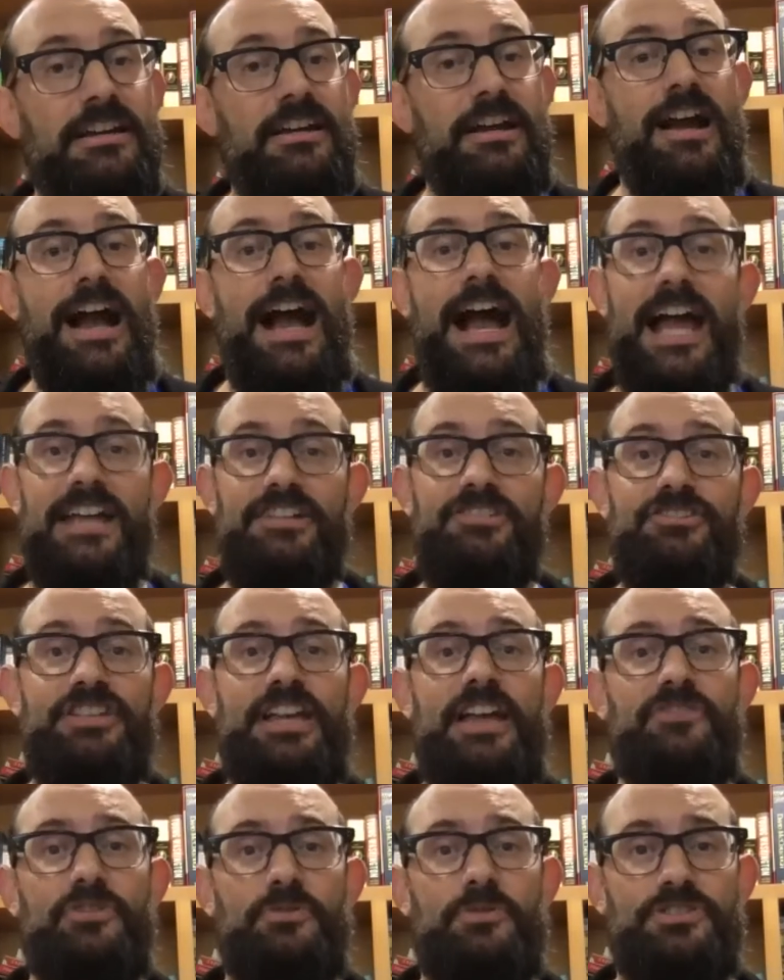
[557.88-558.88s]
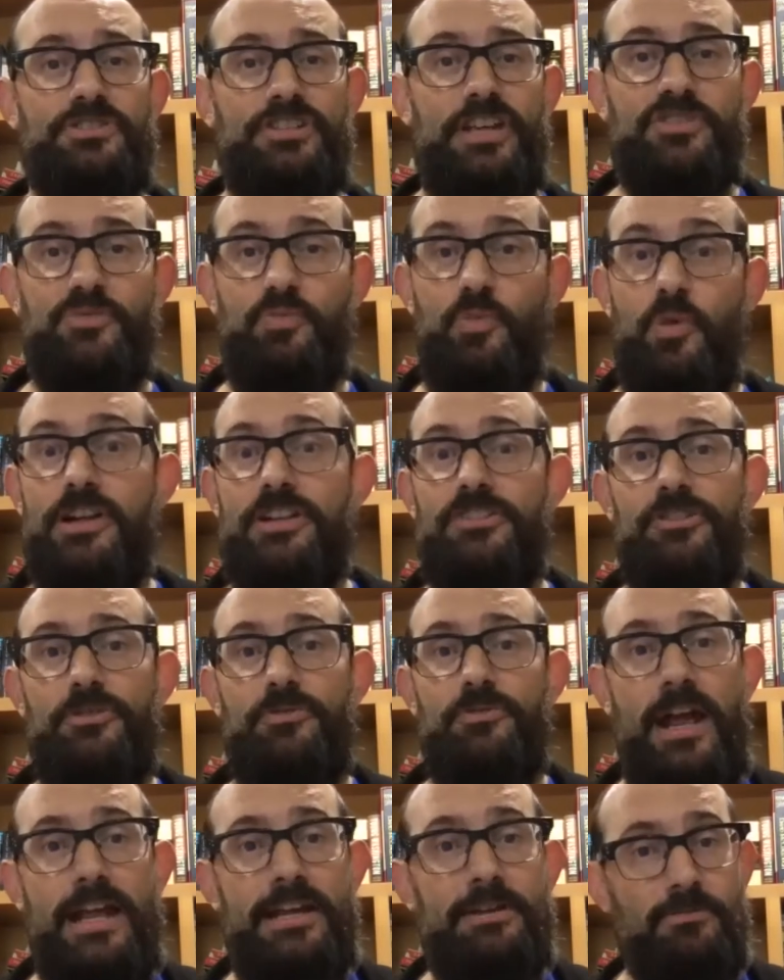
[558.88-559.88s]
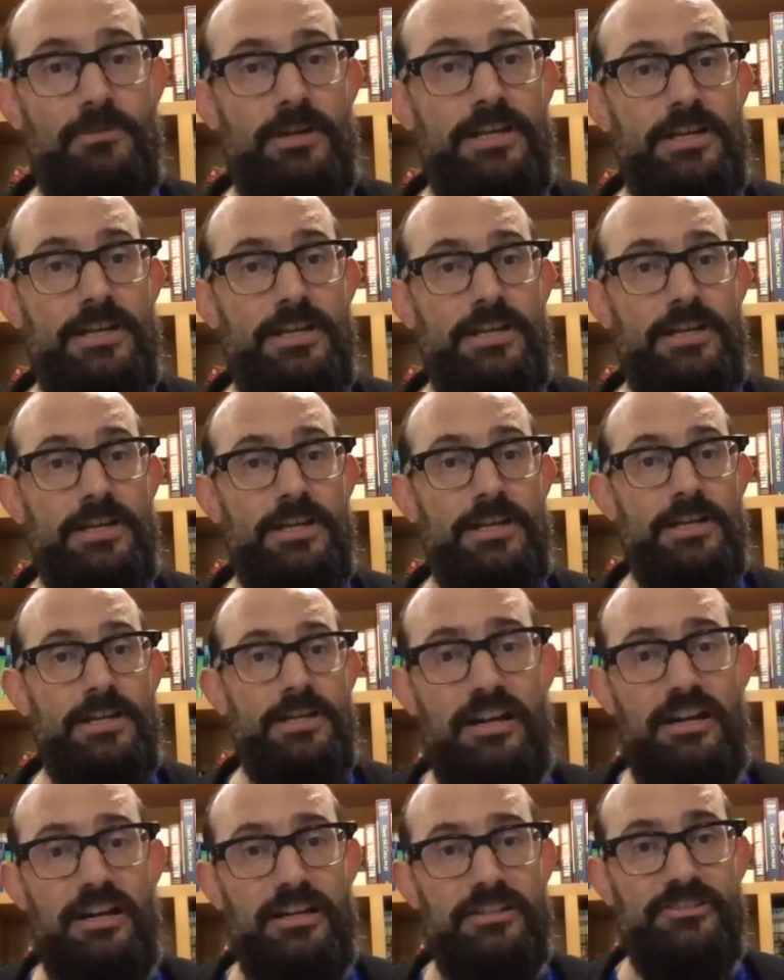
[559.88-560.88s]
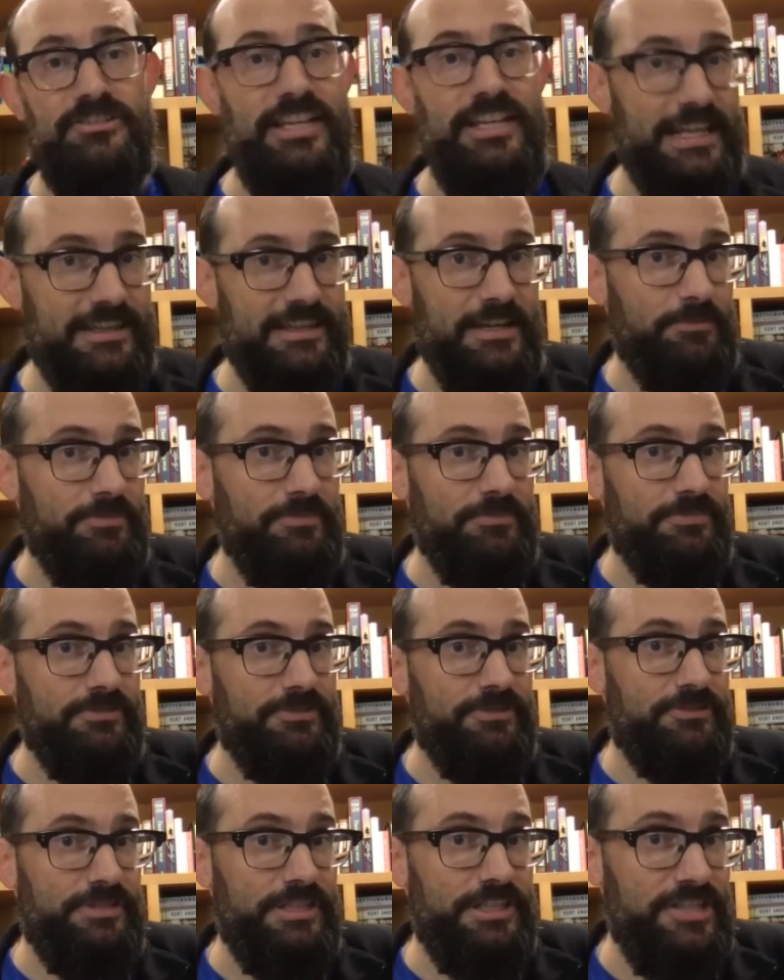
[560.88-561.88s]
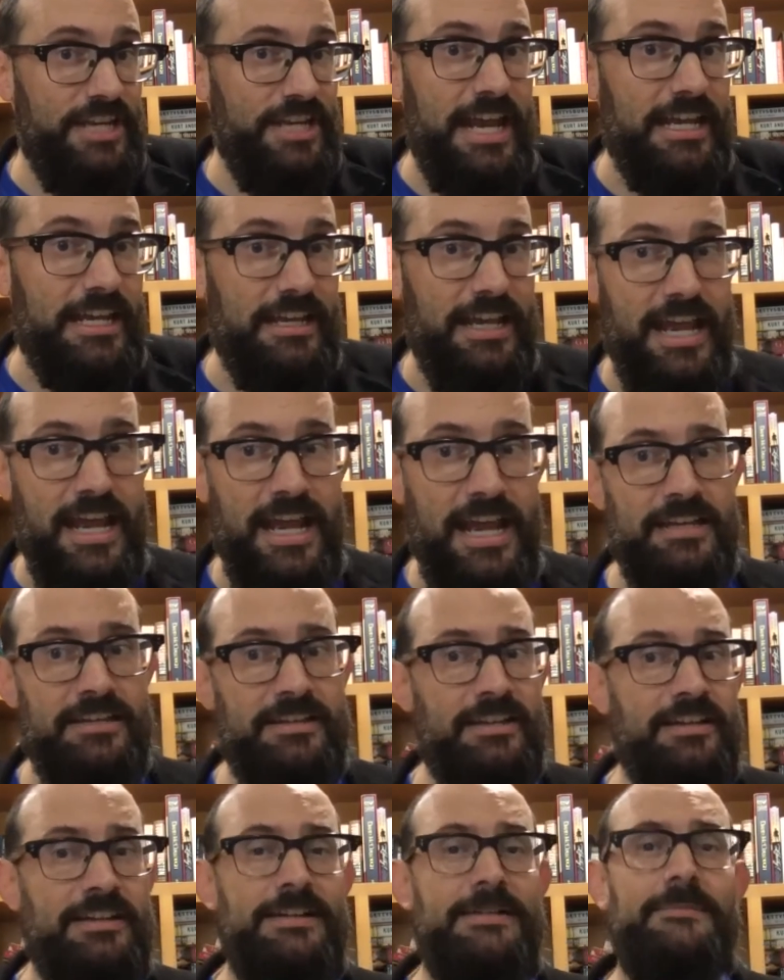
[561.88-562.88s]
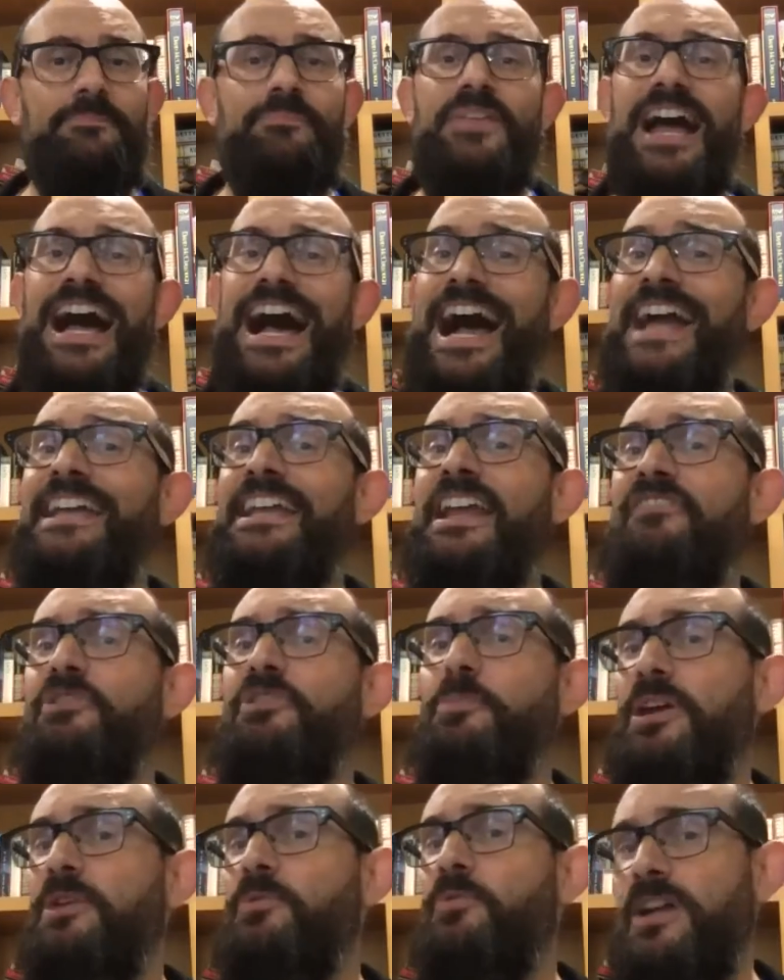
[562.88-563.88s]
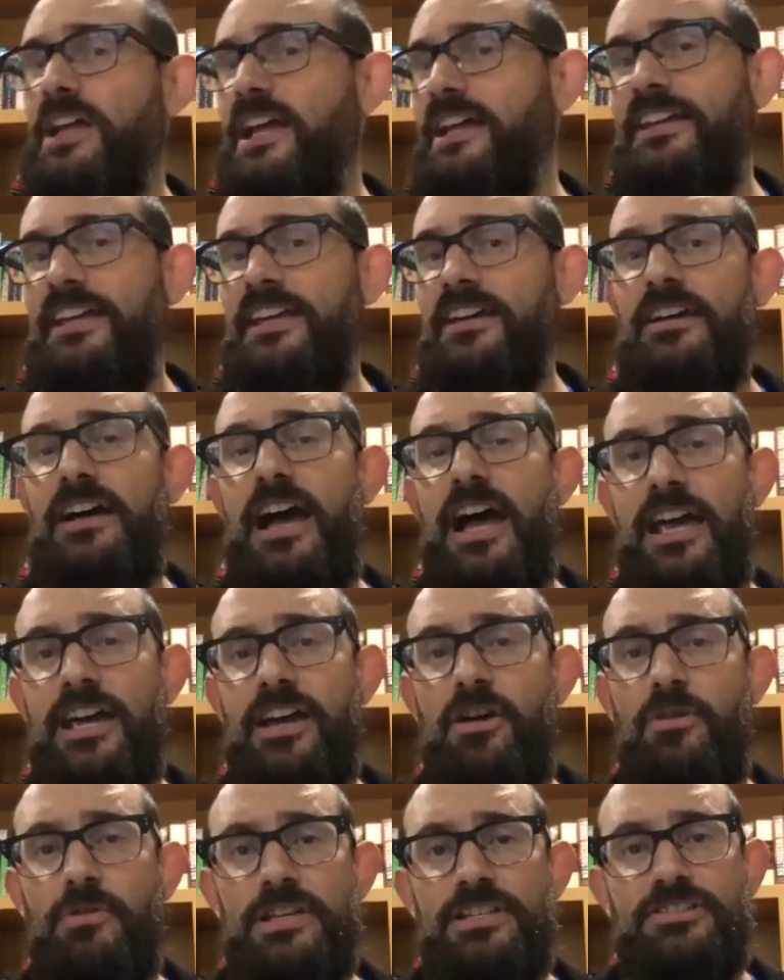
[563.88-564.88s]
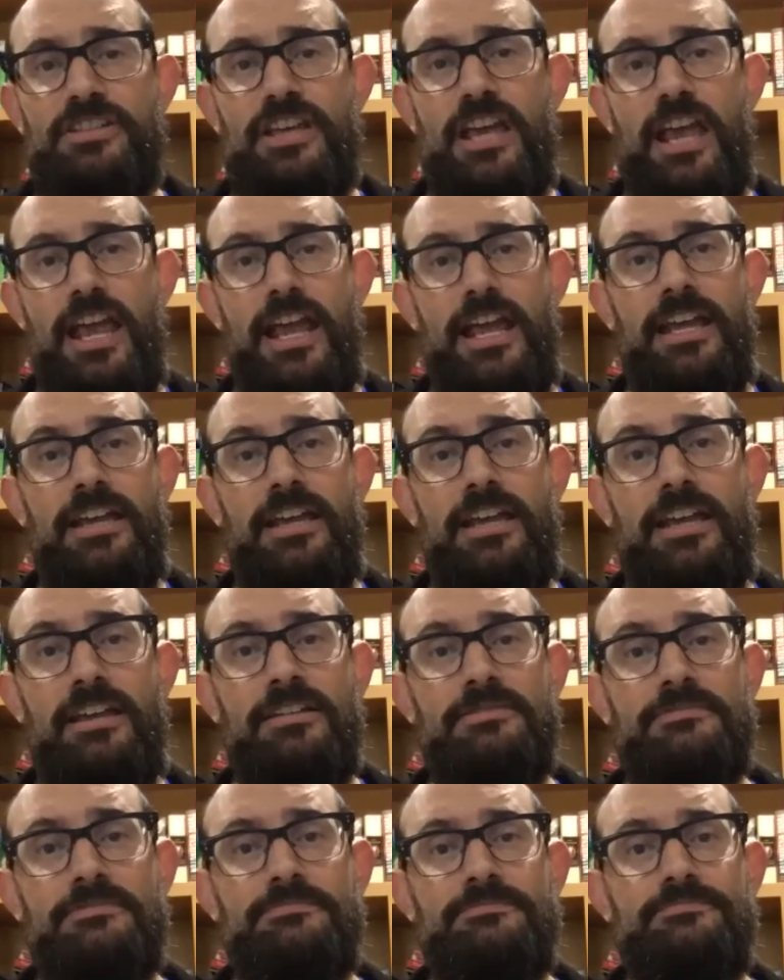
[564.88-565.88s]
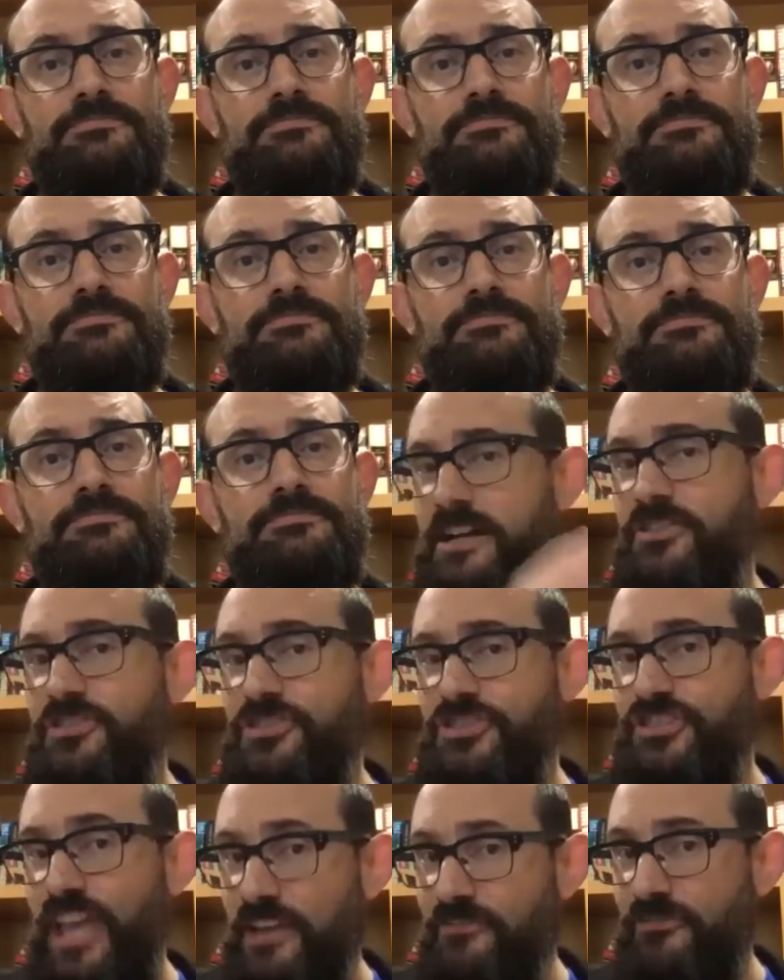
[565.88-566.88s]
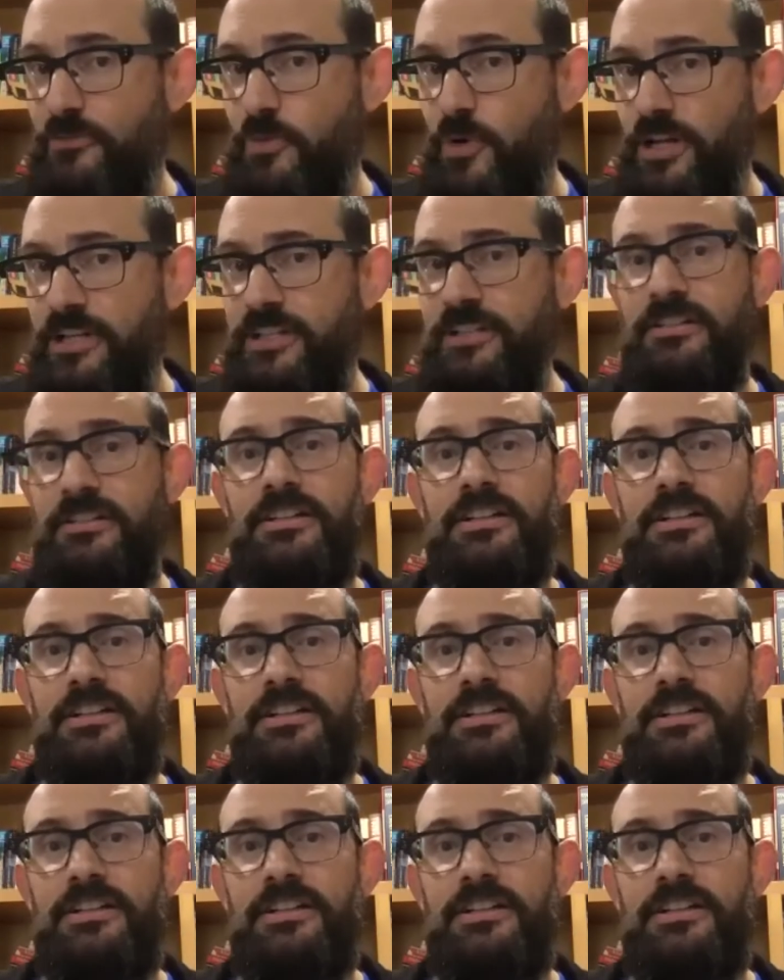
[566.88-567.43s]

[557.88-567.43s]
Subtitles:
I just have to assess what is the right risk to get them to take. And I never bring one idea. I always say, here's kind of the safe one.